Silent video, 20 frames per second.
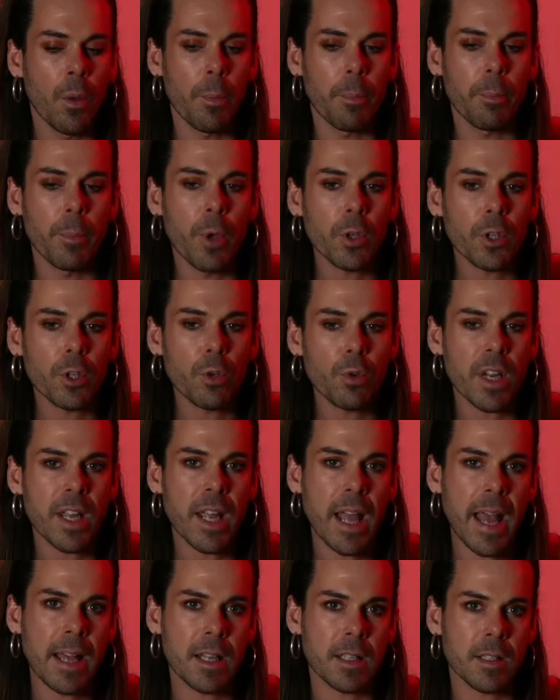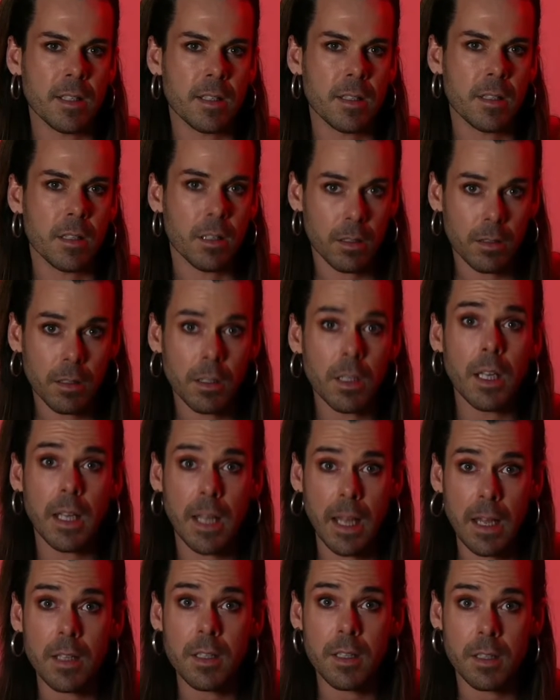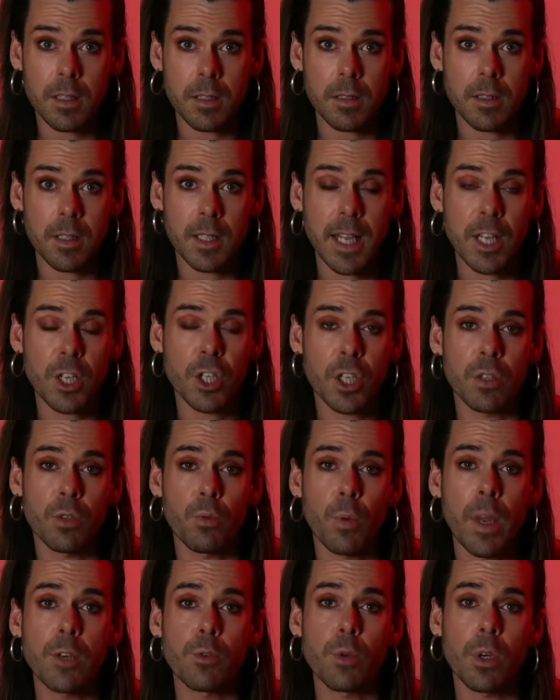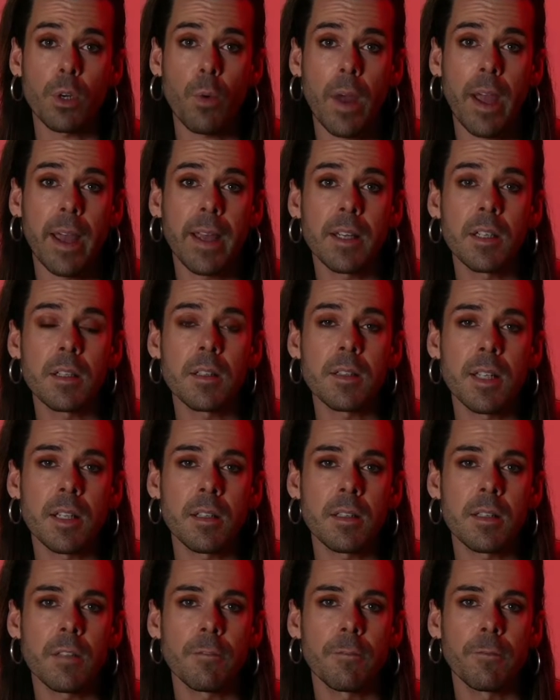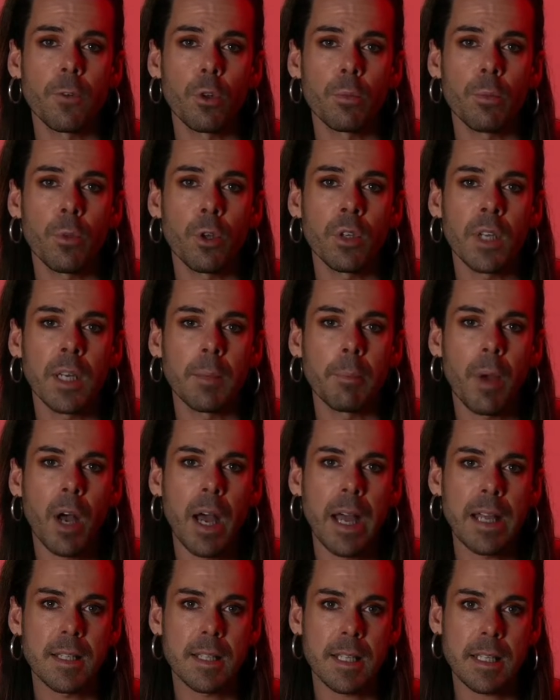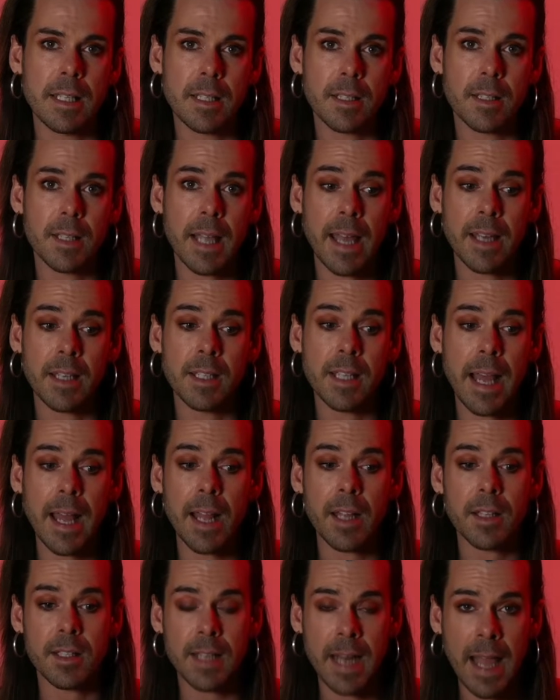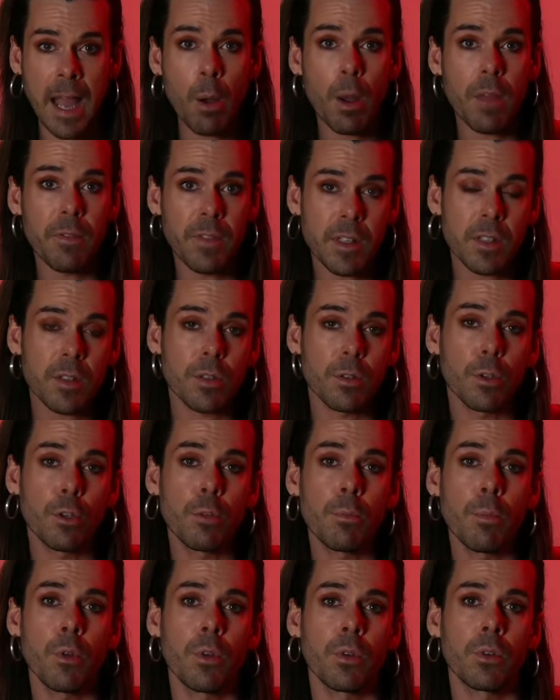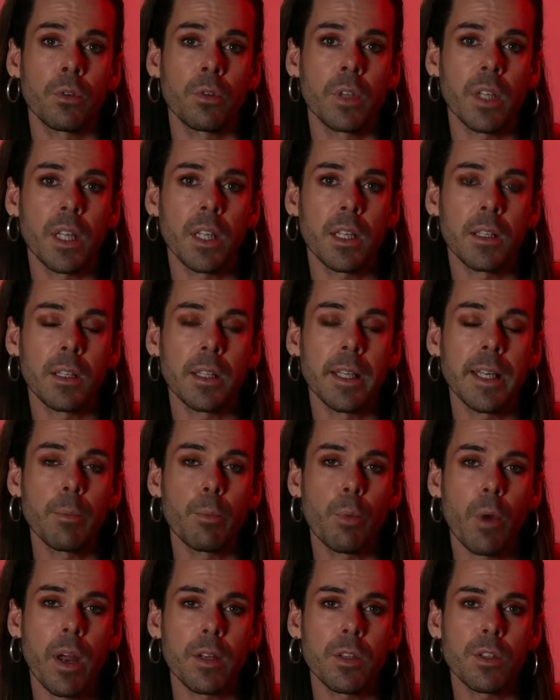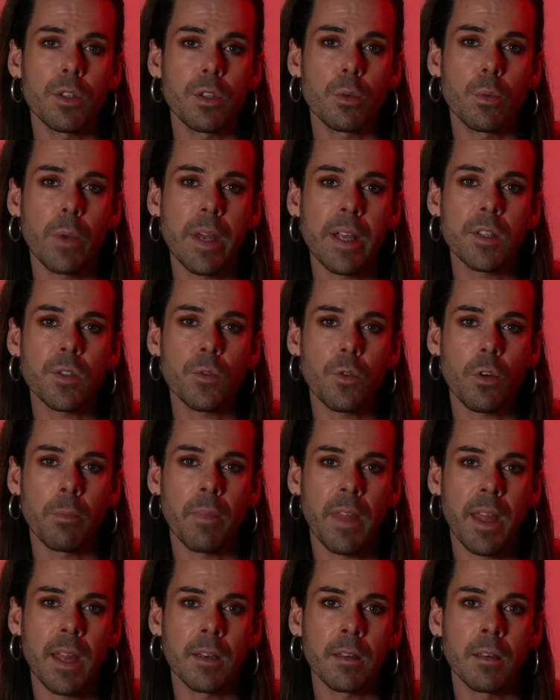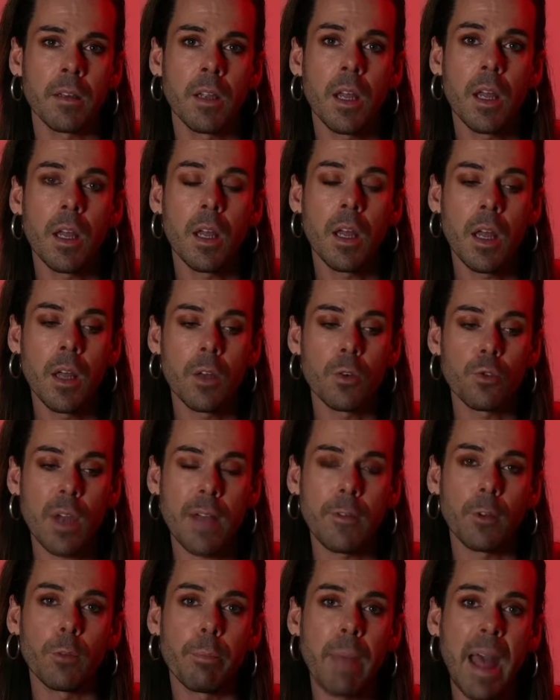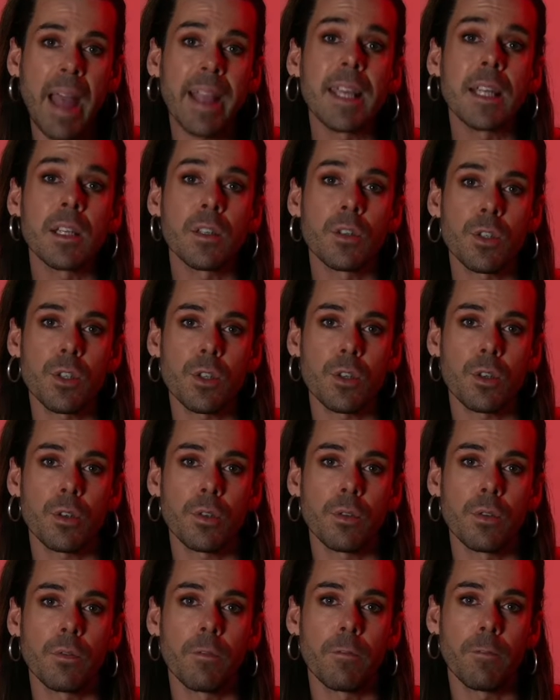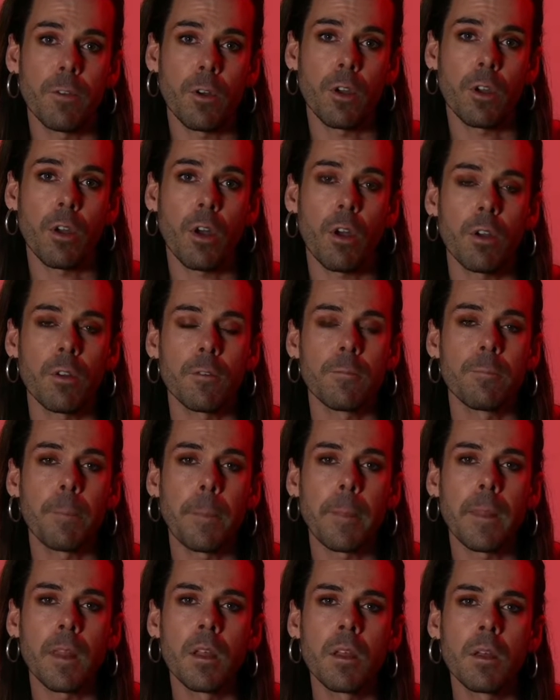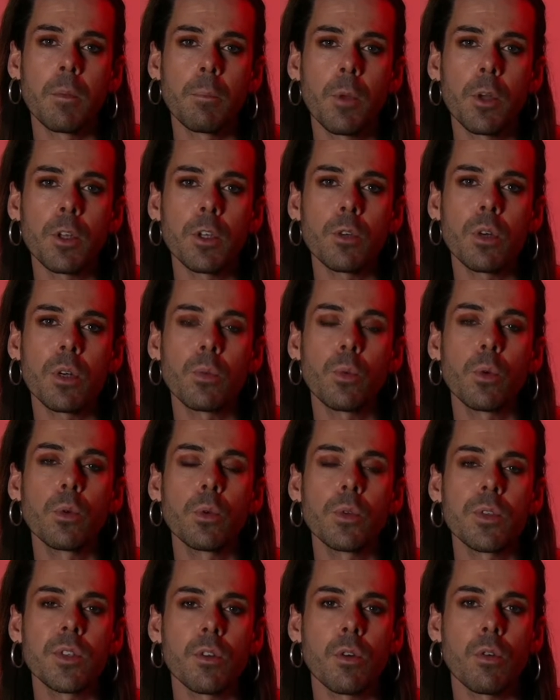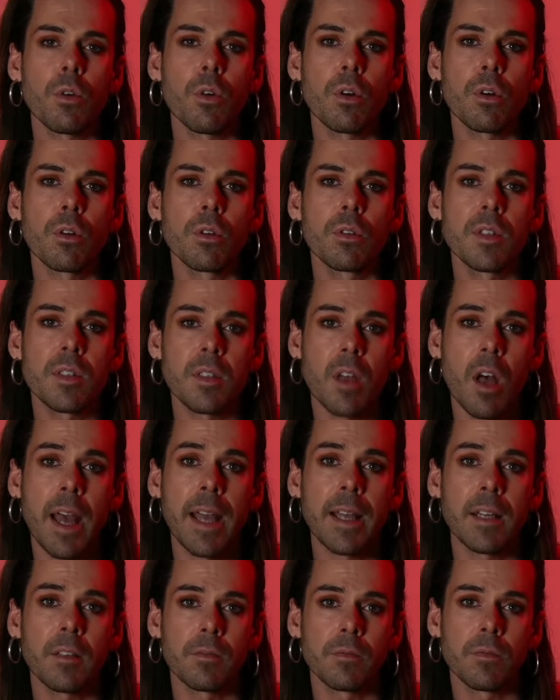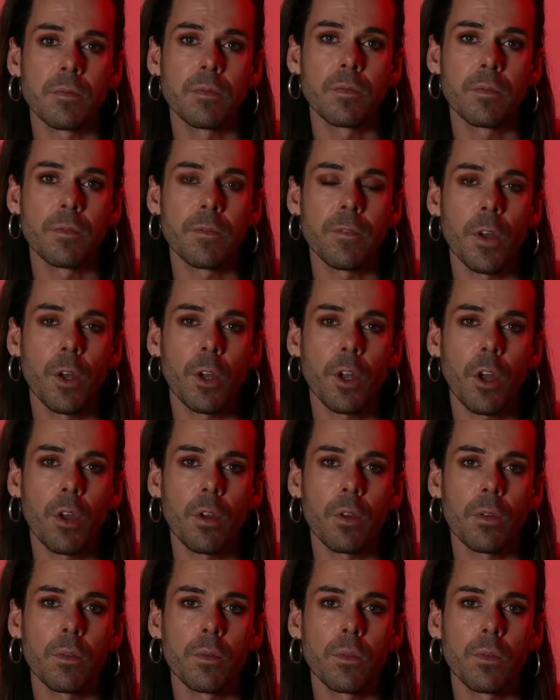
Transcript: Mercury has stationed retrograde since the full moon in Pisces and has now at this new moon in Libra, 2 weeks from then, traveled back into Virgo. Mercury rules your sign, Virgo.